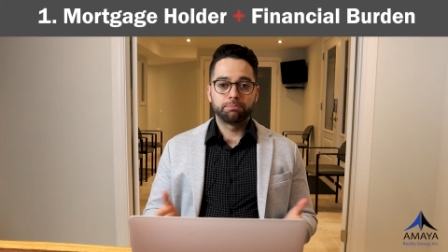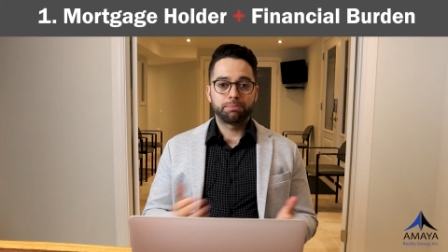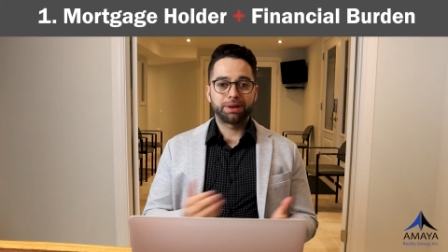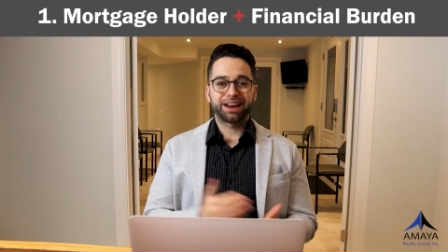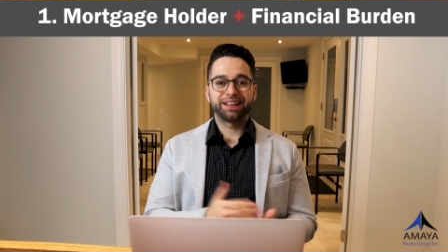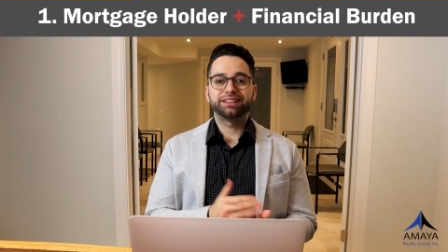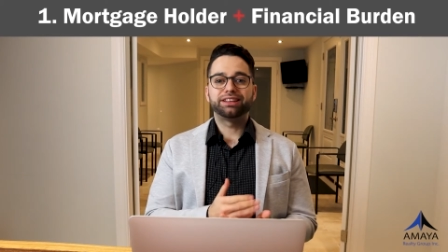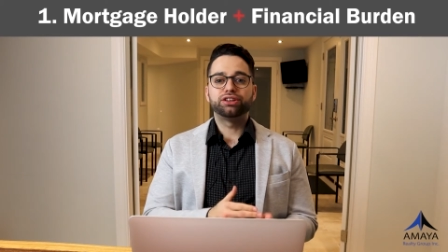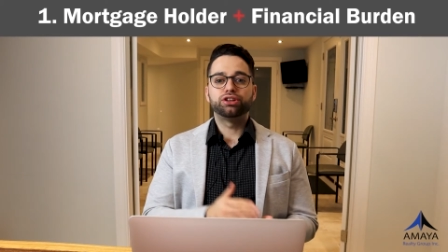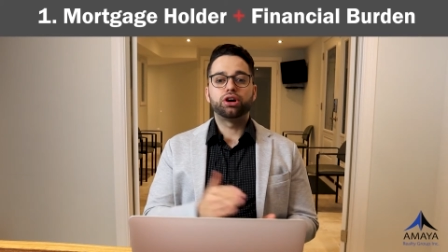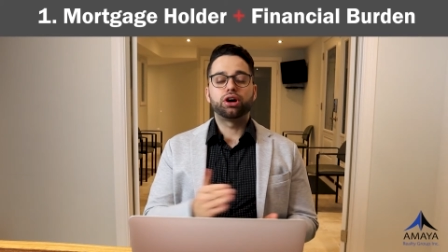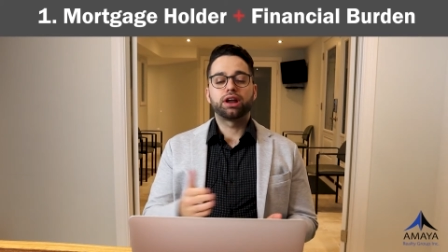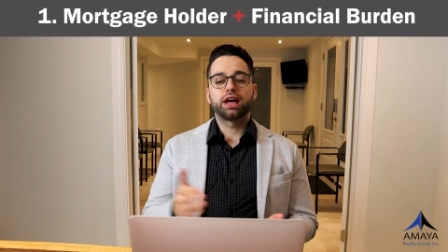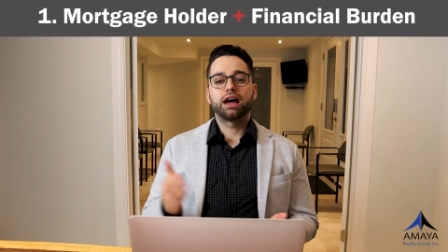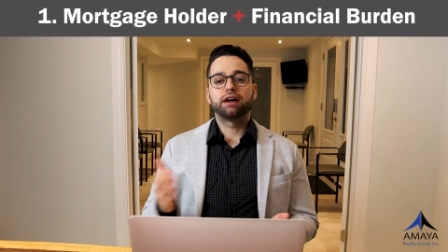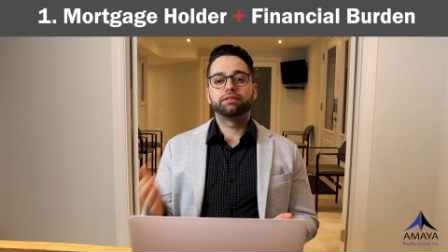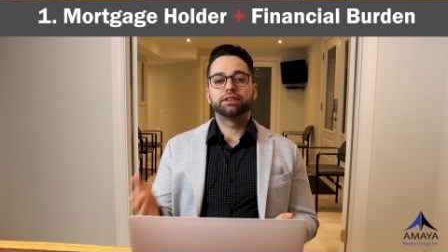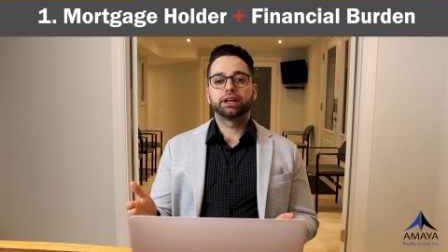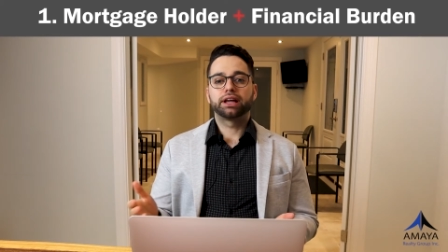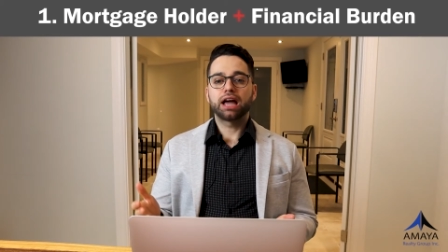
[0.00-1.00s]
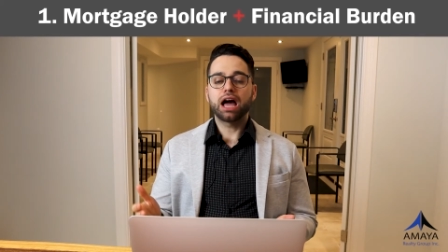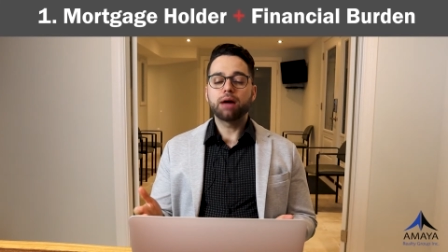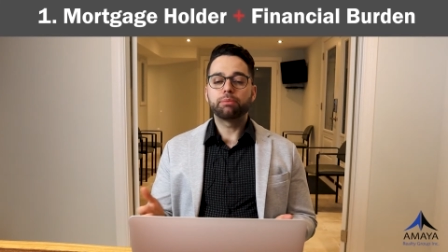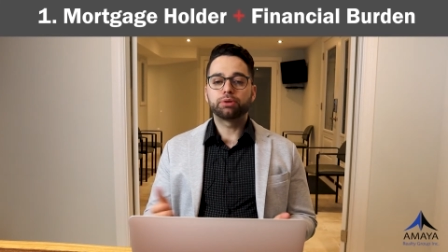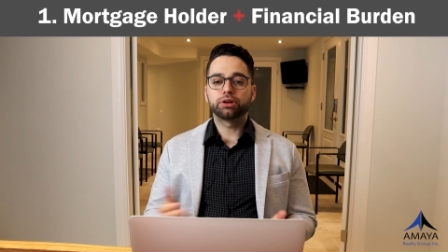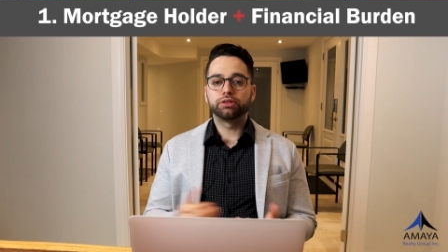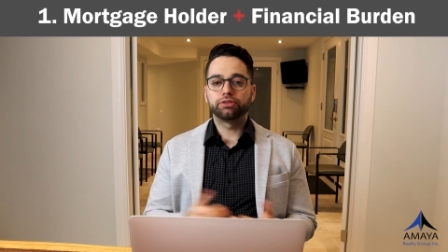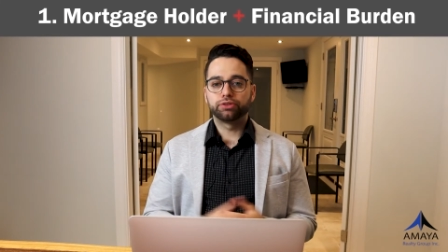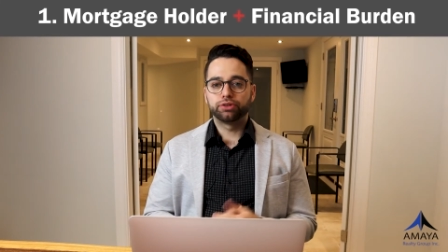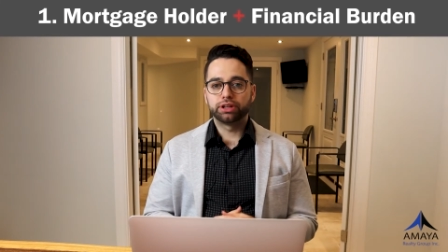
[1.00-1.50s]
but I did not have the
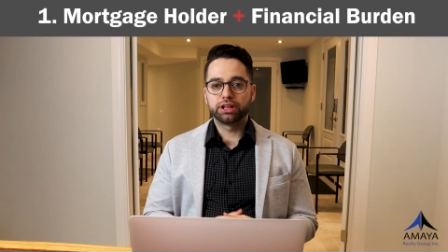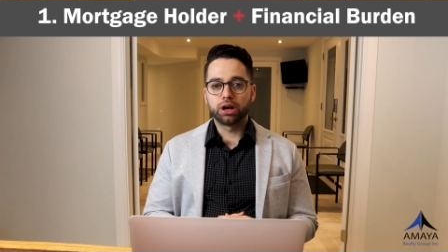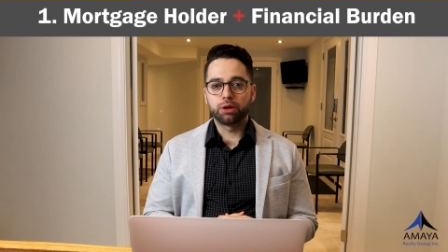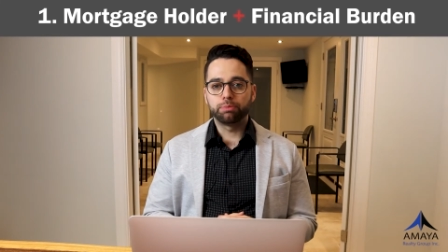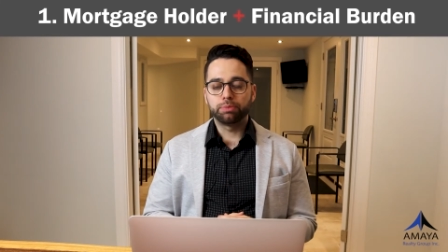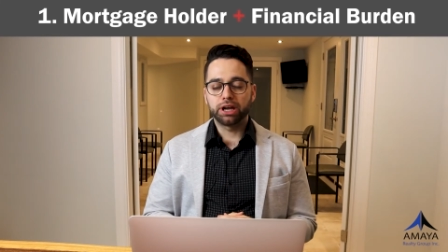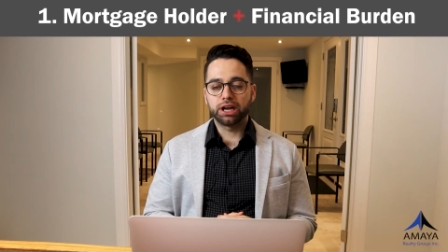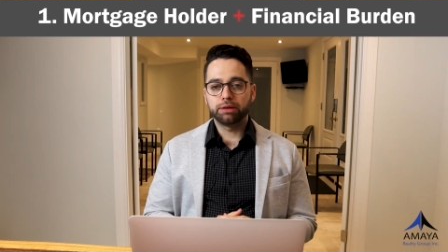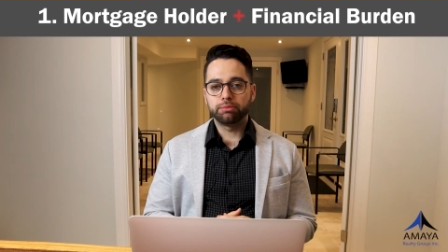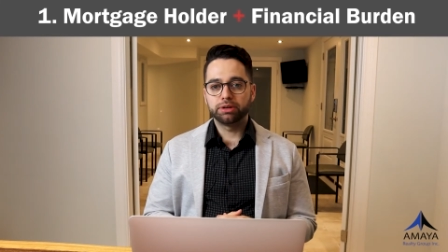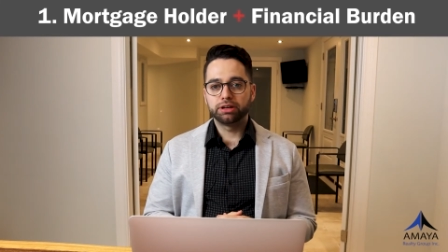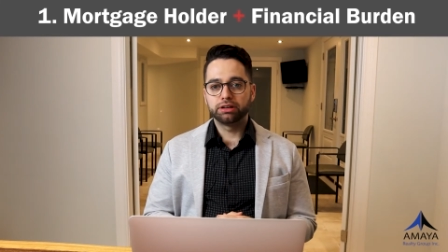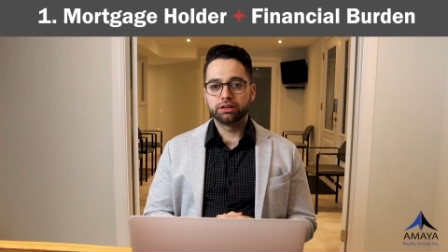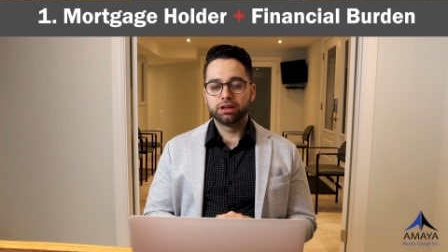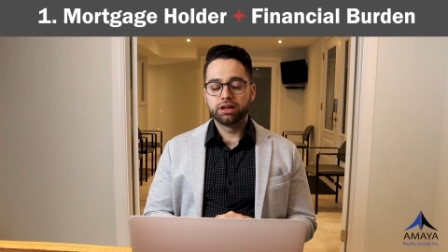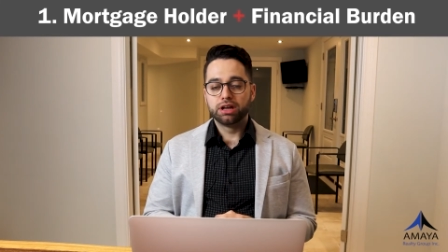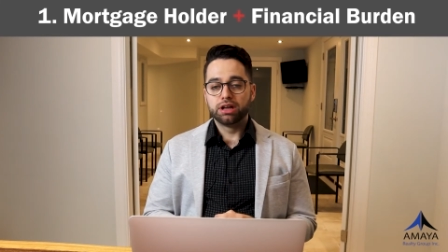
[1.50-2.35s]
capital for the down payment.